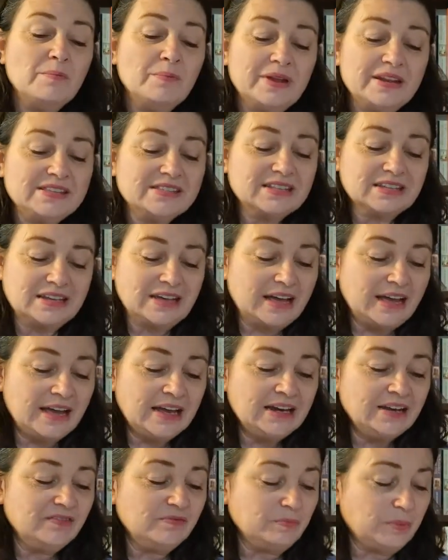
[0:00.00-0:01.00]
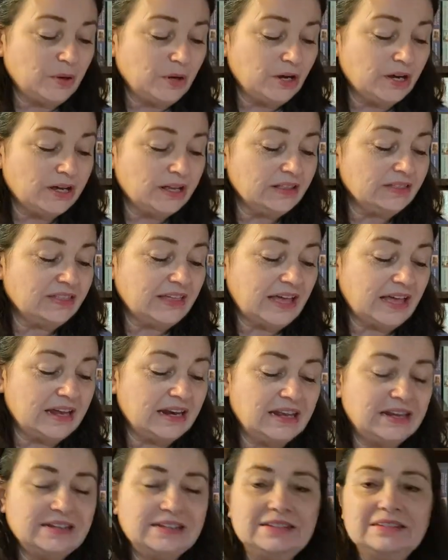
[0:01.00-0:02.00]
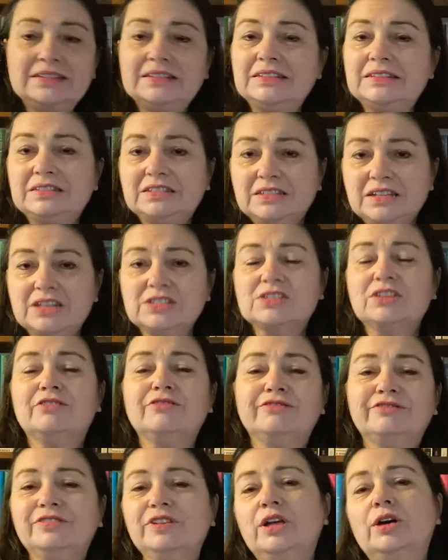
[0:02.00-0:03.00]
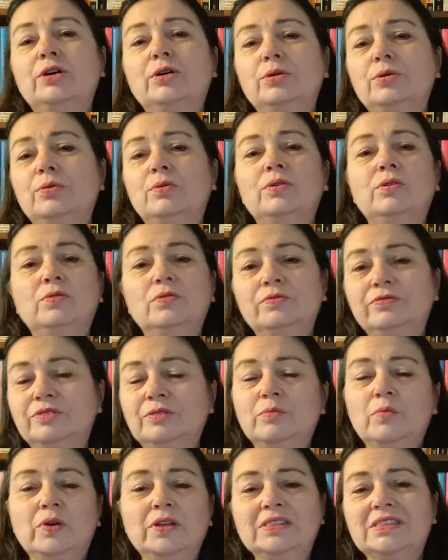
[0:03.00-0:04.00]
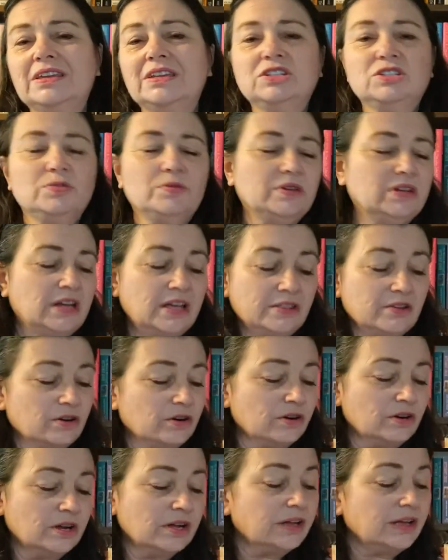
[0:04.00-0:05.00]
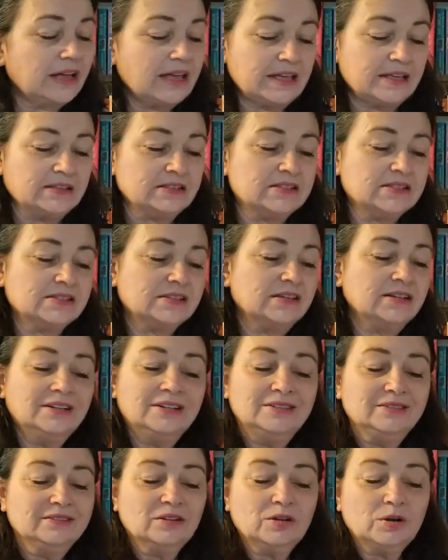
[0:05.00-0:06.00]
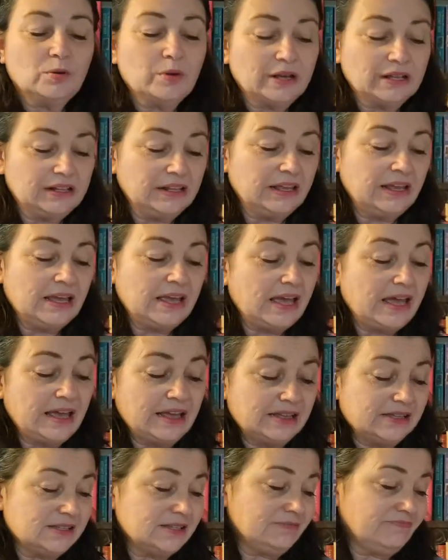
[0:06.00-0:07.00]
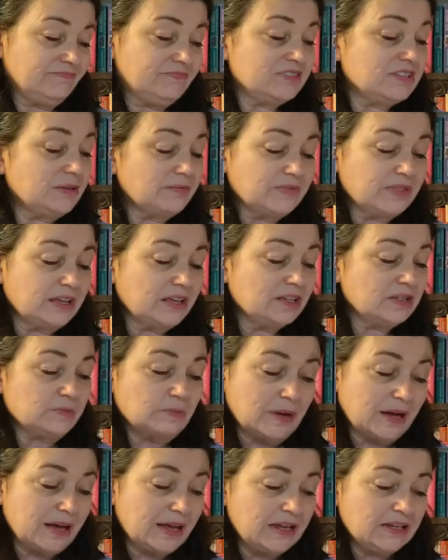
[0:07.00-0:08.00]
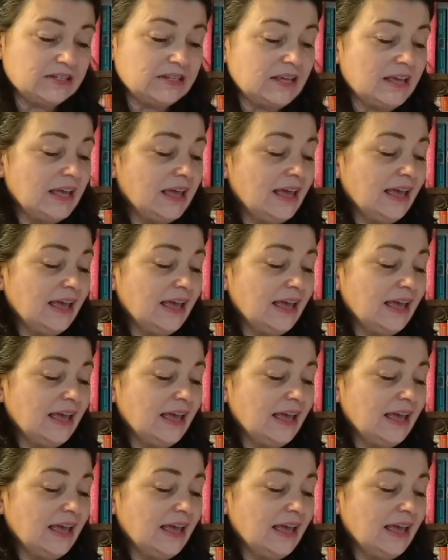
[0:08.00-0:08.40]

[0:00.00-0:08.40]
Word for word: But it's the kind of book that it doesn't flow from one thing to another as quickly as some things might.